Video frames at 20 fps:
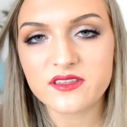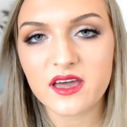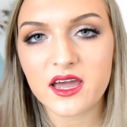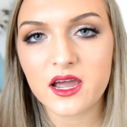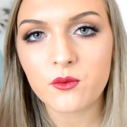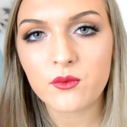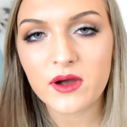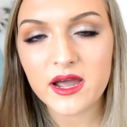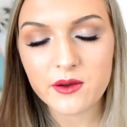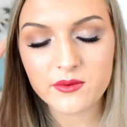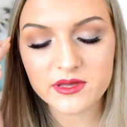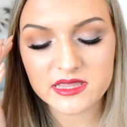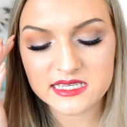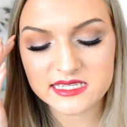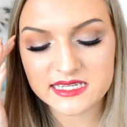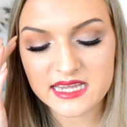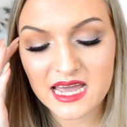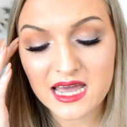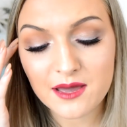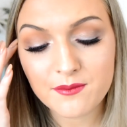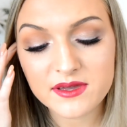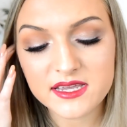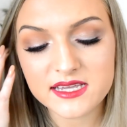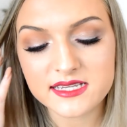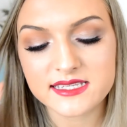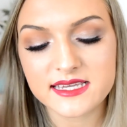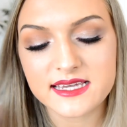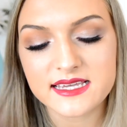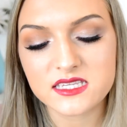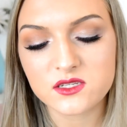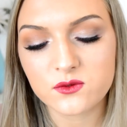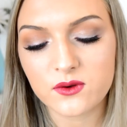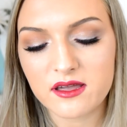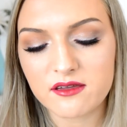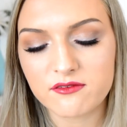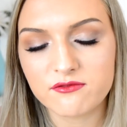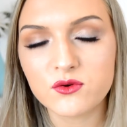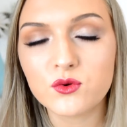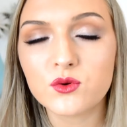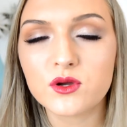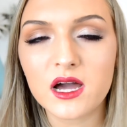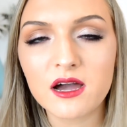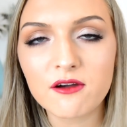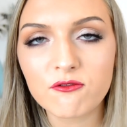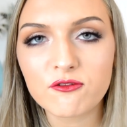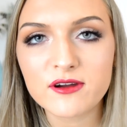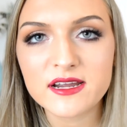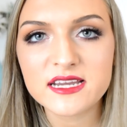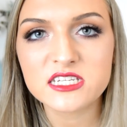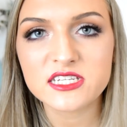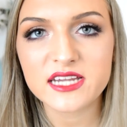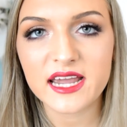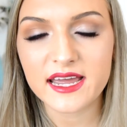that I wear with the tan because it is quite a full coverage,